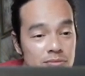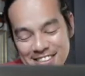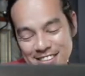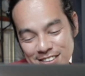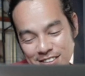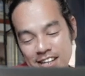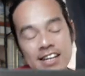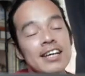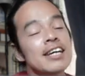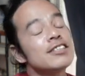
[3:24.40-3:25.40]
That's good.
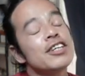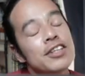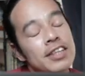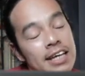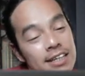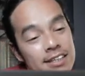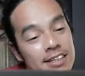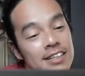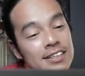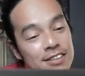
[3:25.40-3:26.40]
Do
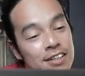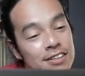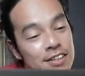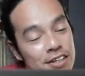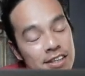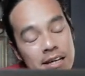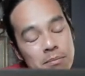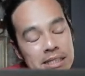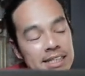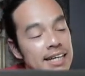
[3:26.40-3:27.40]
you think
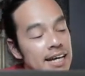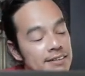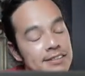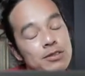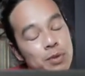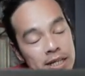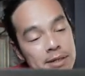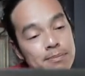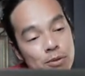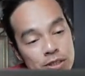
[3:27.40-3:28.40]
mental health is really
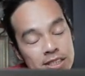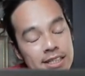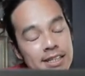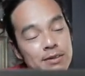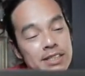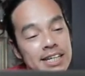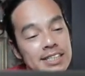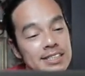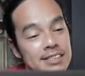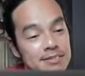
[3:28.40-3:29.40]
important
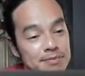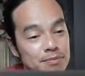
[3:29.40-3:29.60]
nowadays?